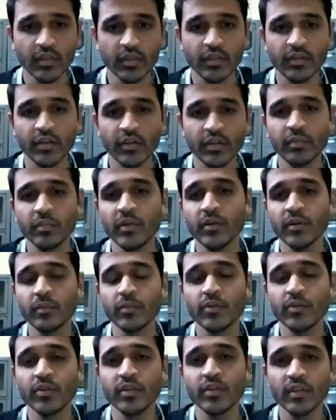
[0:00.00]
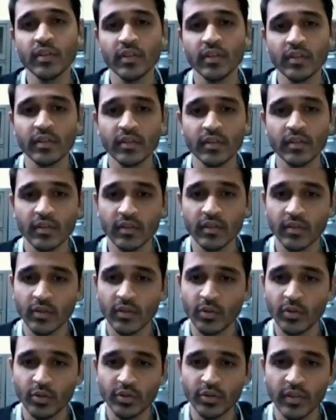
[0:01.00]
The treatment approach is
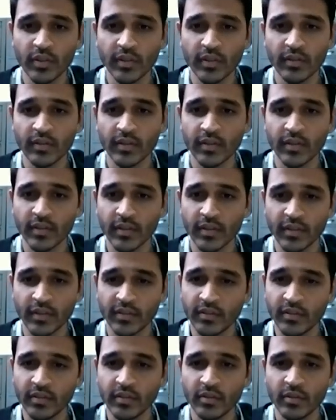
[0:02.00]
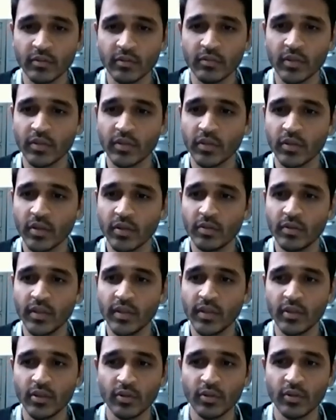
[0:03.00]
crucial in such cases, which not only
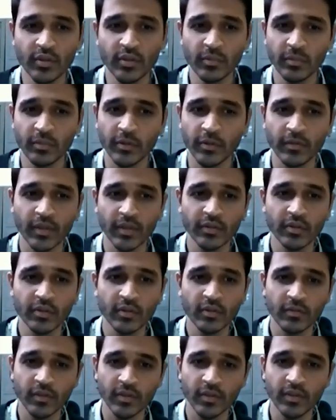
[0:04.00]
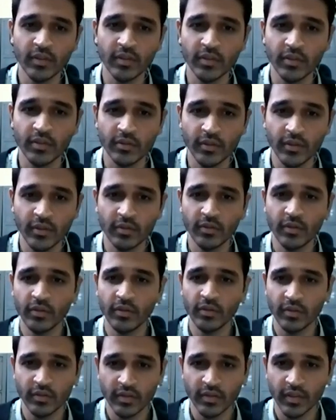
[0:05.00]
includes the prevention of further injury to the
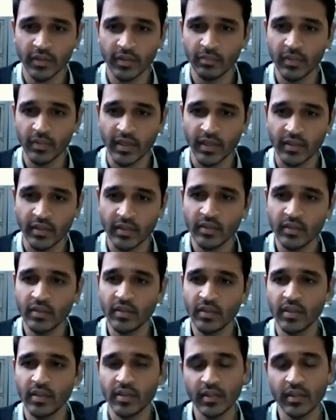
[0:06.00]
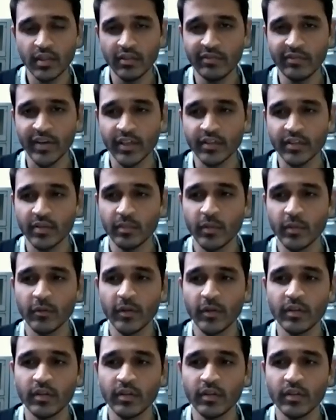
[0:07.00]
urethra and bladder, infection
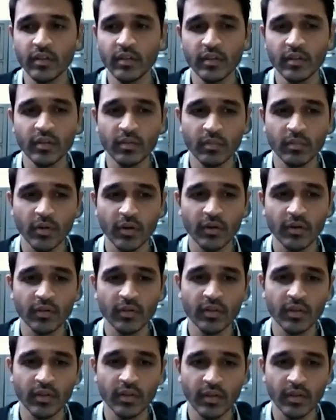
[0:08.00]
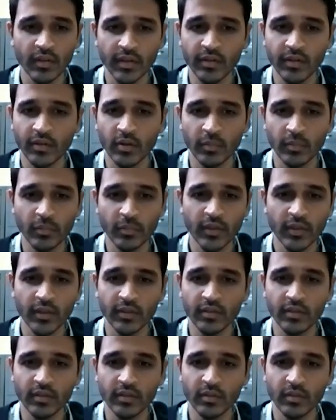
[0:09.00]
prevention, monitoring the delayed
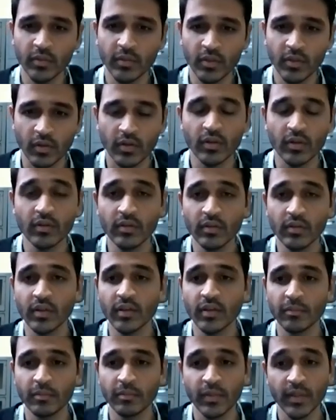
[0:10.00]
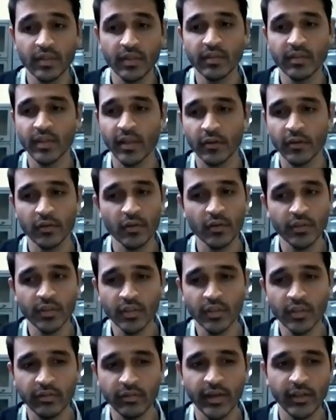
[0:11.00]
complications, but also the complete
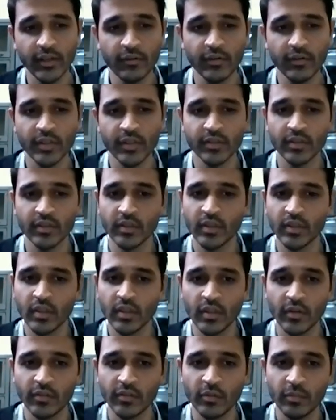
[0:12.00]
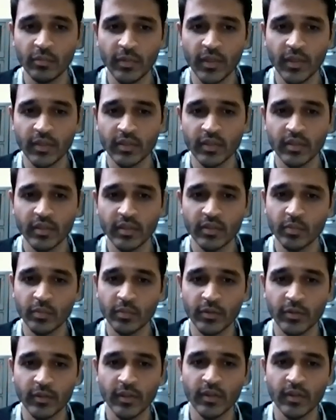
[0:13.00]
psychological evaluation of the patient to
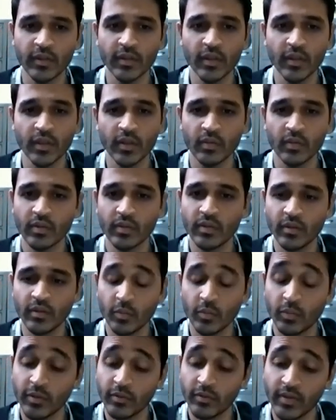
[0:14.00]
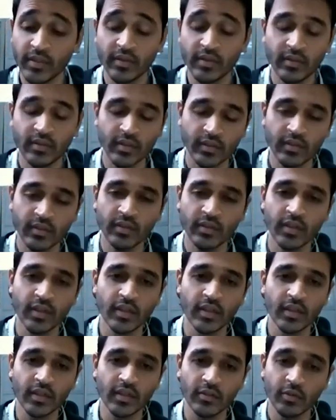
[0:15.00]
present with to prevent certain
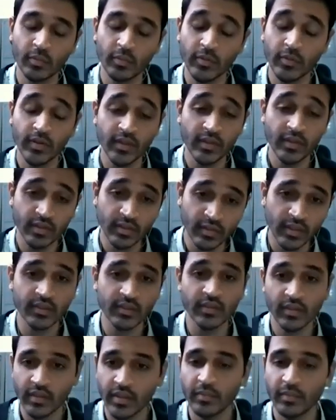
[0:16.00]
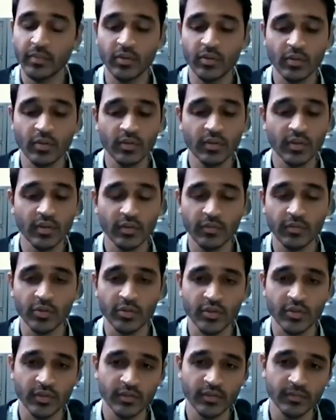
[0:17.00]
to prevent such episodes in the
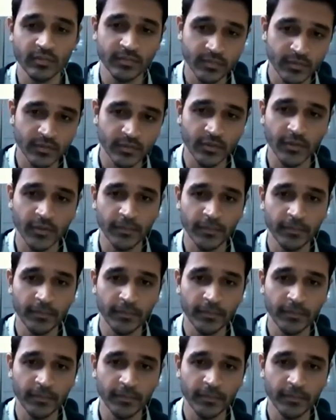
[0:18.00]
future. Sorry.